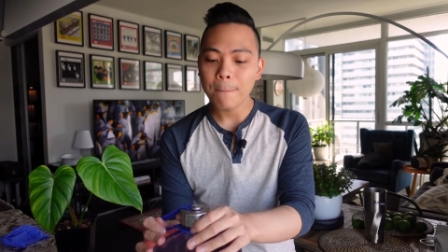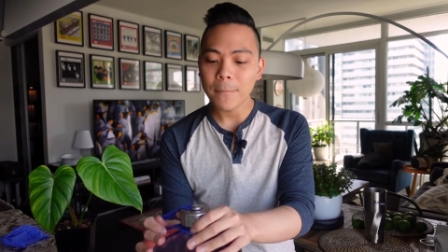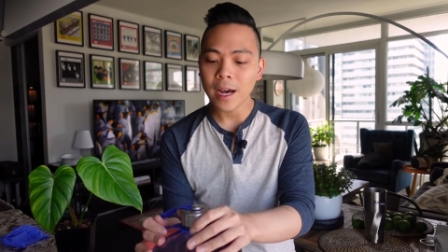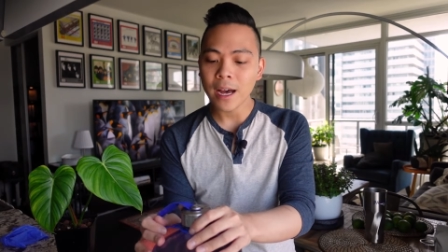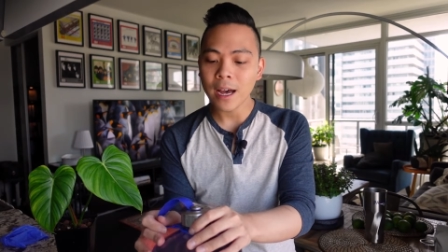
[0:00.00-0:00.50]

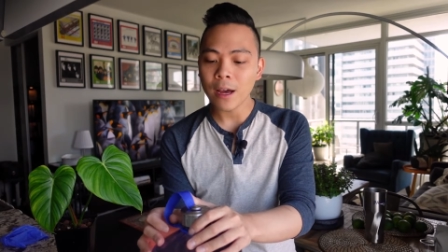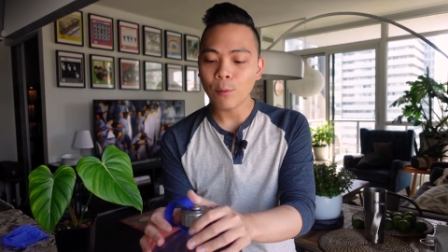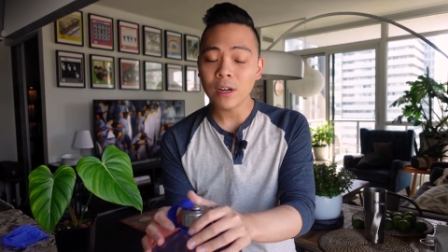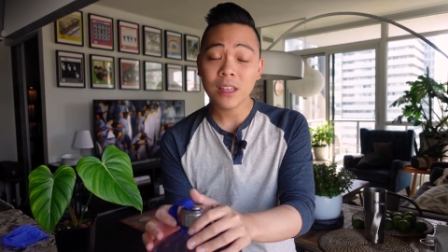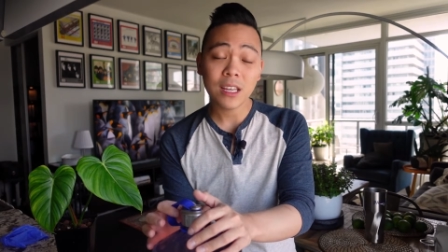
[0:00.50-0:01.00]
but
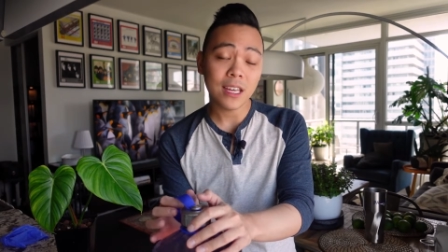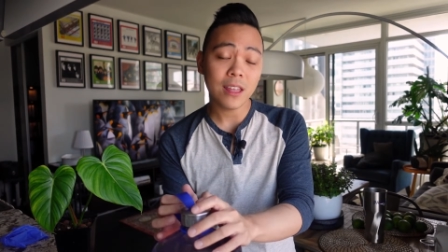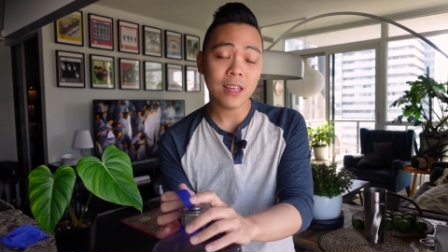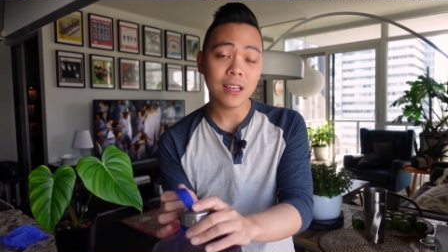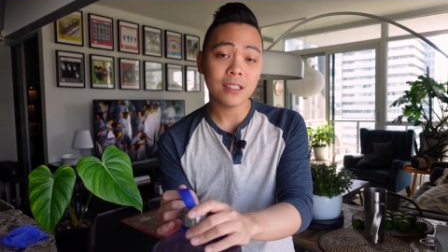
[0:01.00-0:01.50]
one of the key
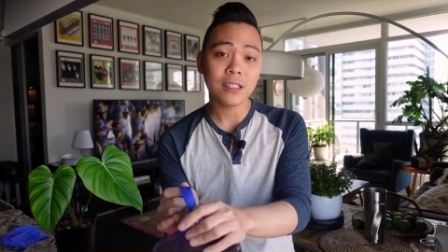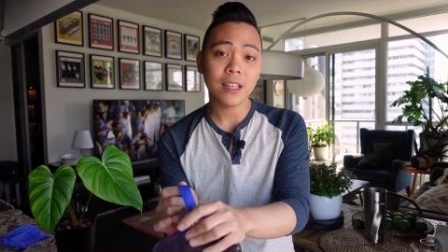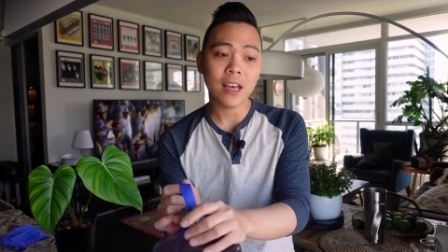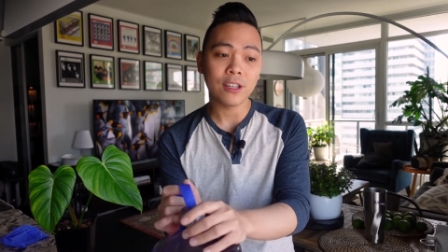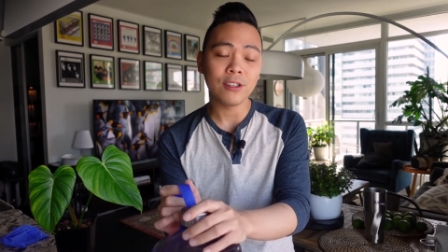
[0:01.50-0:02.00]
things
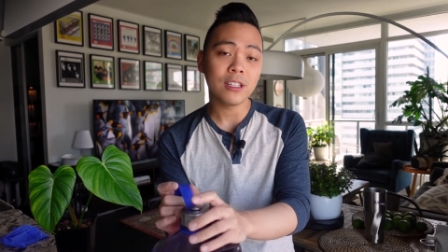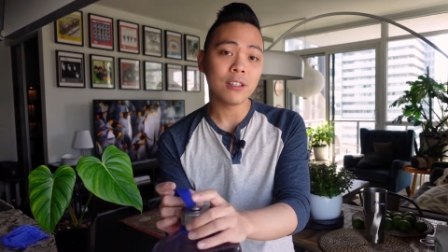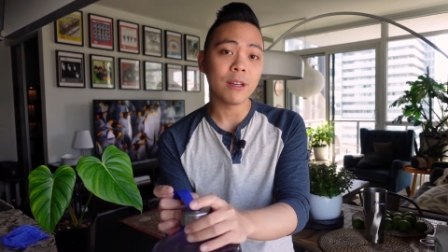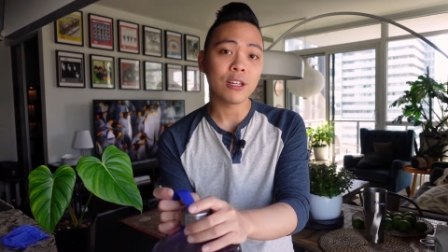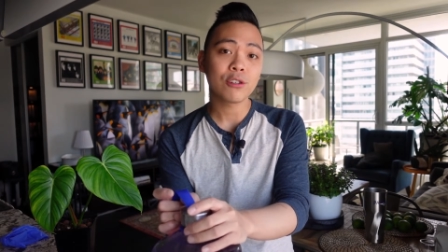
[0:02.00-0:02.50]
that you need
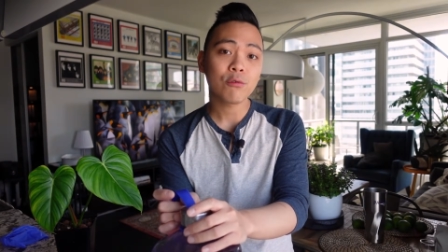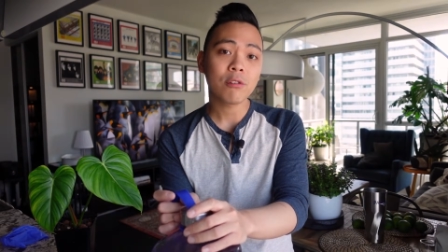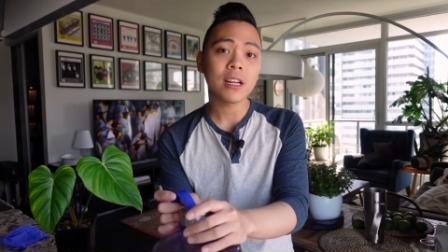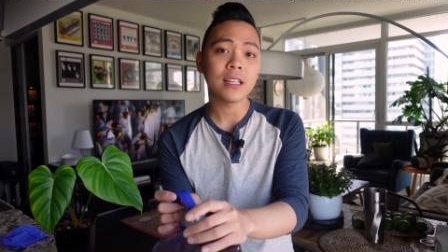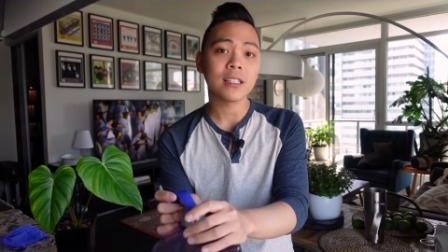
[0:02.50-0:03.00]
to make
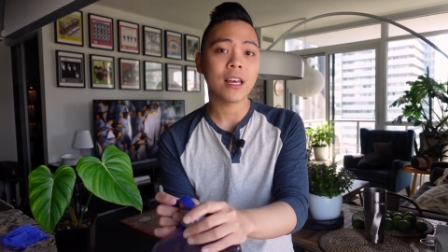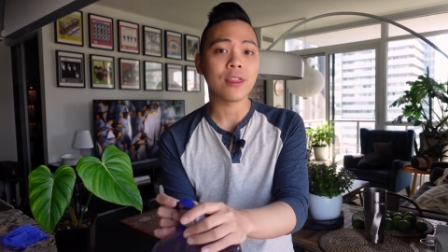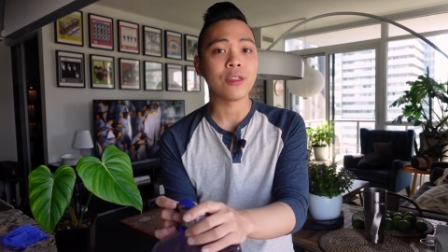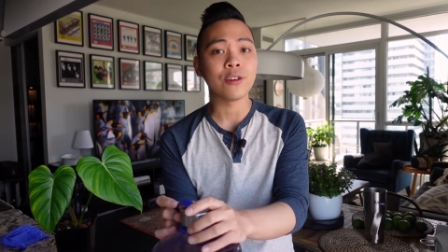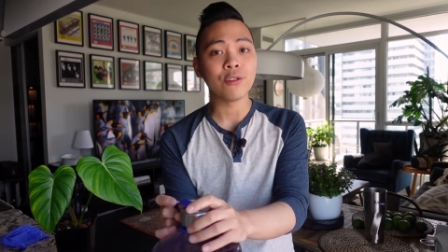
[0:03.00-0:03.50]
sure is
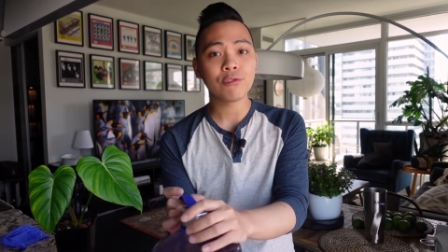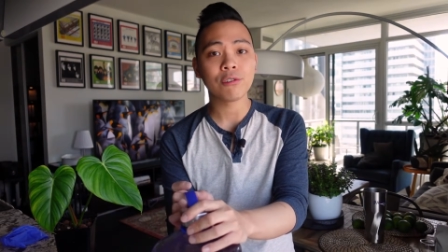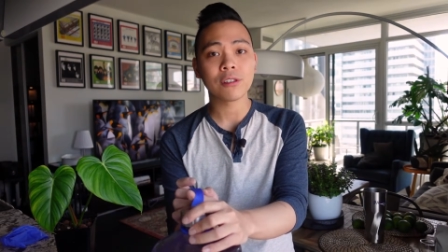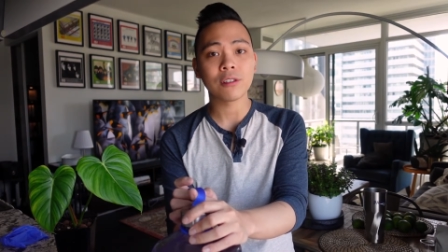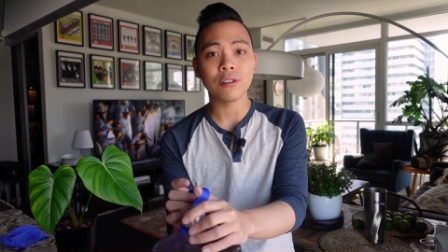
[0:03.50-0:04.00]
that the
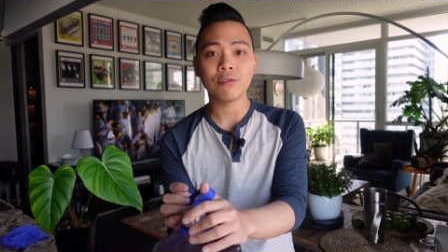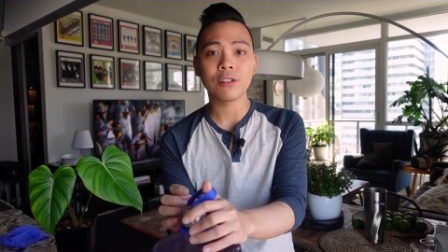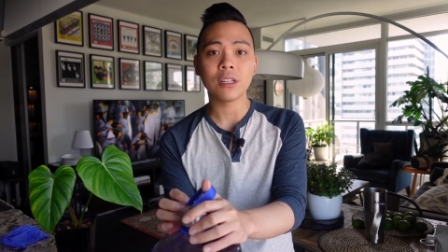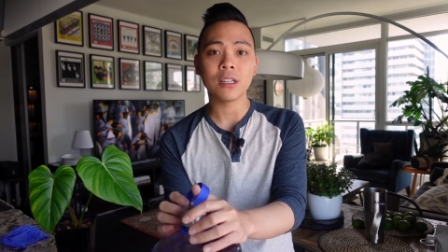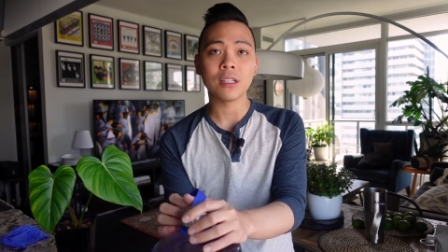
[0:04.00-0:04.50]
nutrient
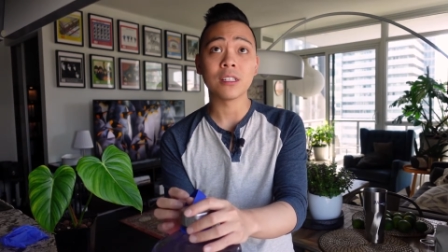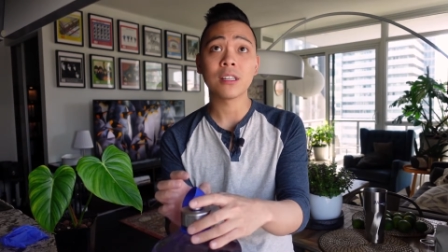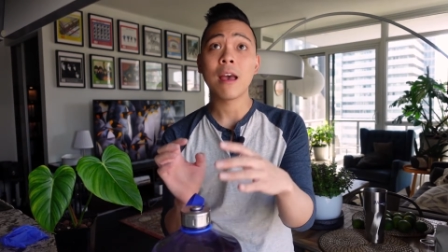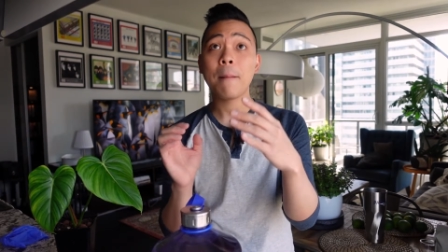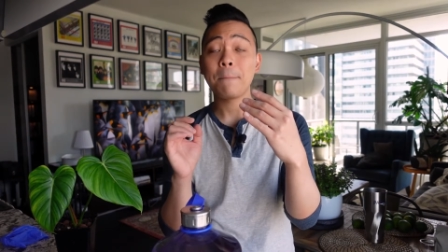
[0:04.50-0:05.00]
solution's
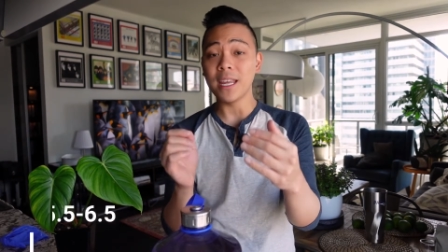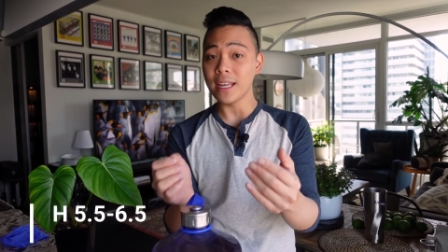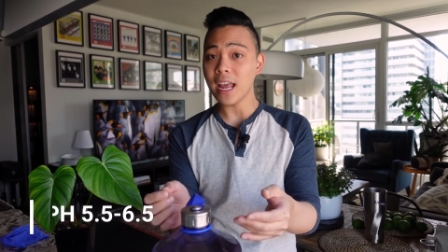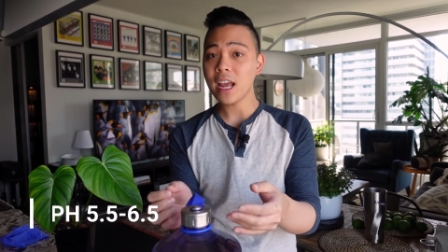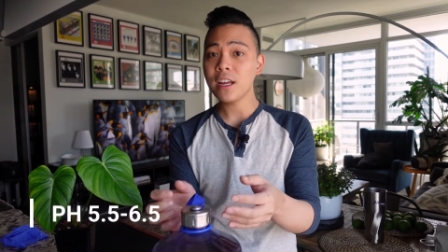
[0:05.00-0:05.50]

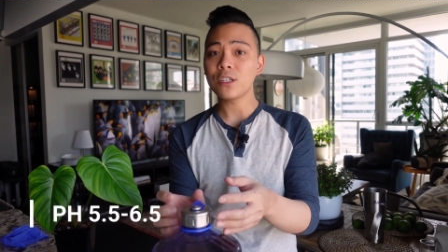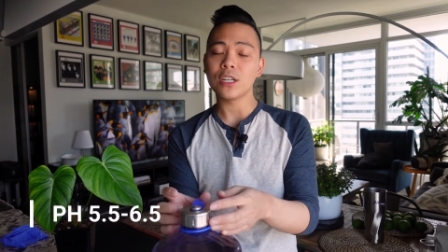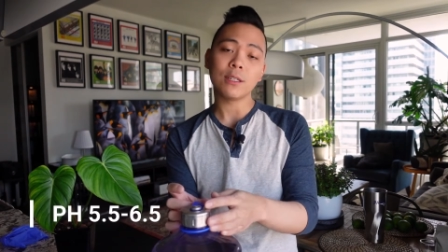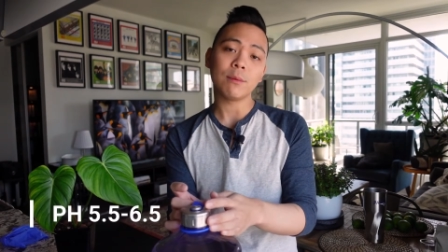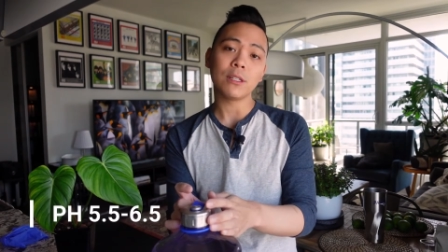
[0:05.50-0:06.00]
pH
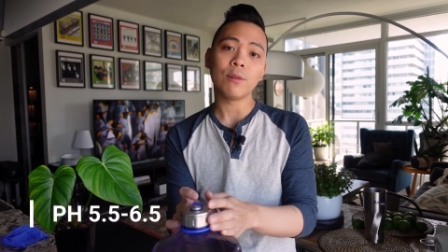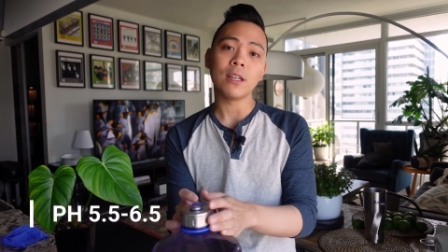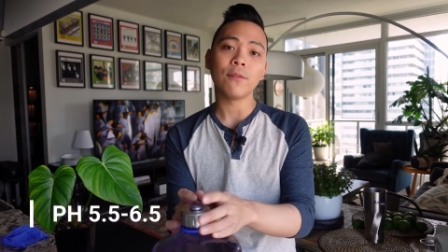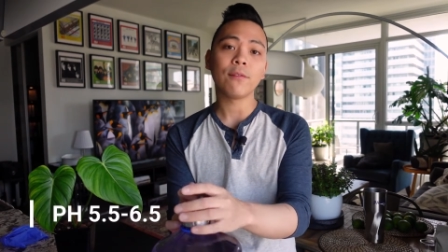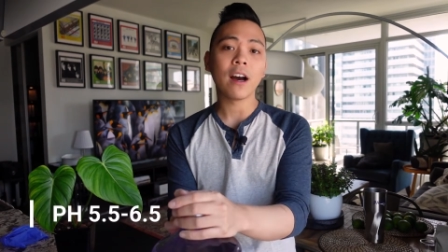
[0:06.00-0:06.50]
is
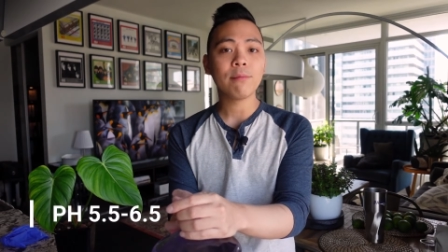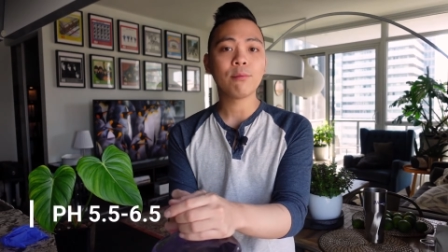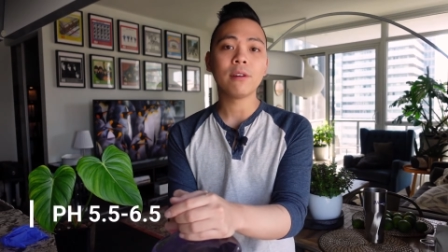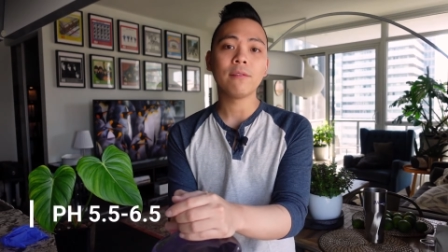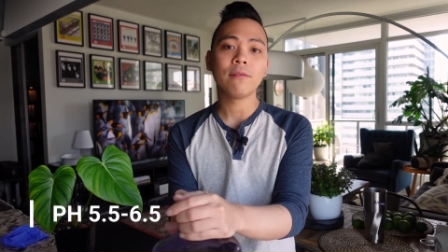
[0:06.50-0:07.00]
between
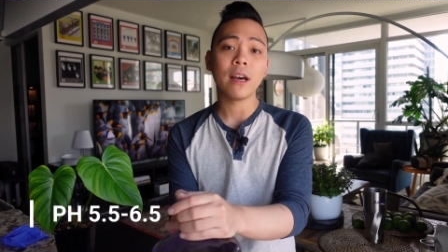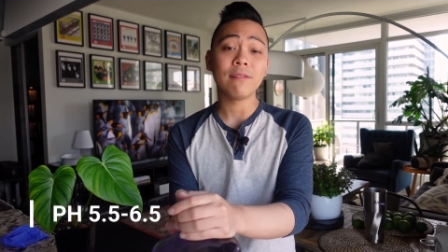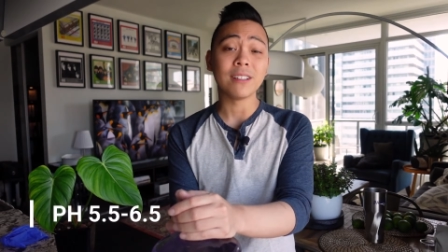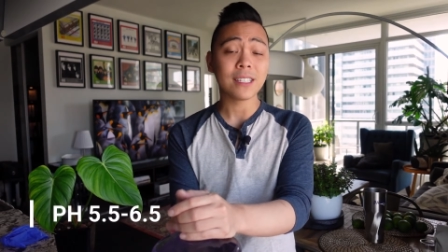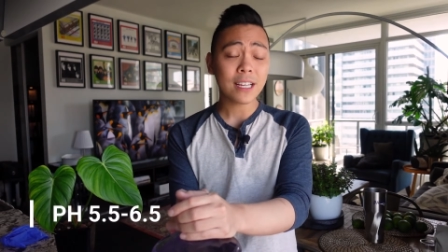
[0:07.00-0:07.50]
5.5
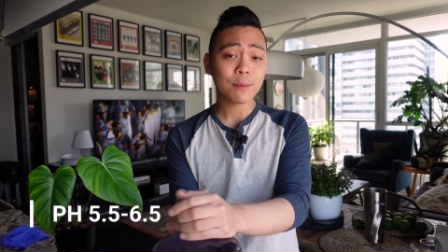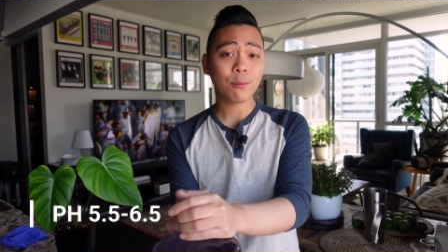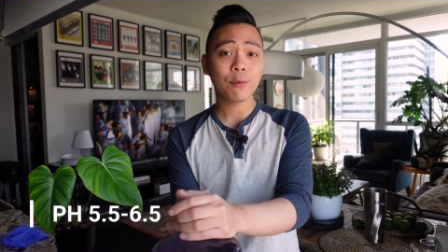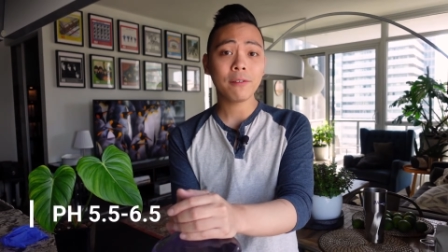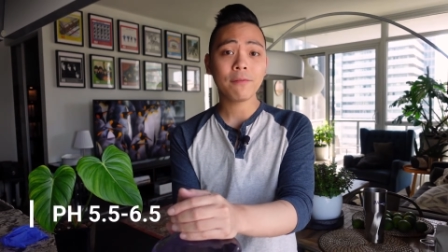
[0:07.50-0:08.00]
to
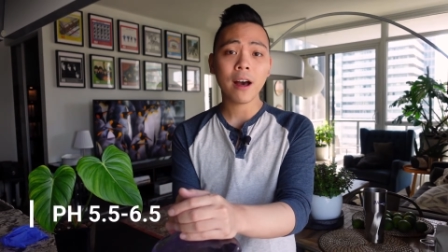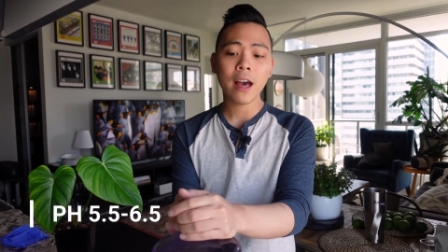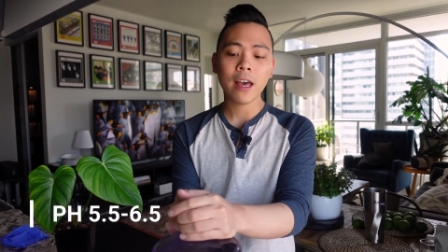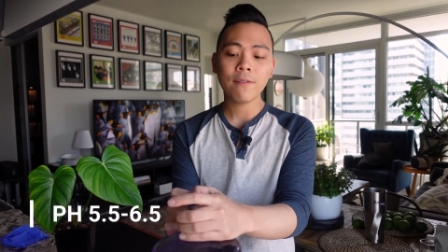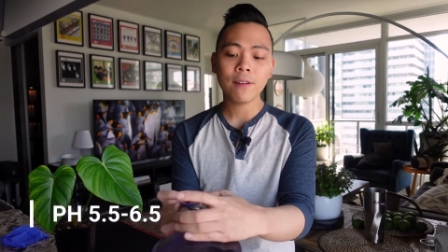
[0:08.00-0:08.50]

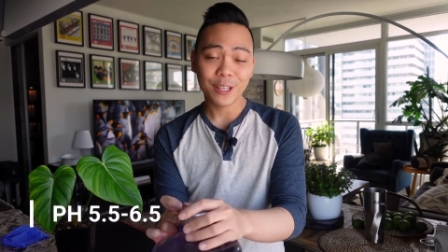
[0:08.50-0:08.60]
6.5.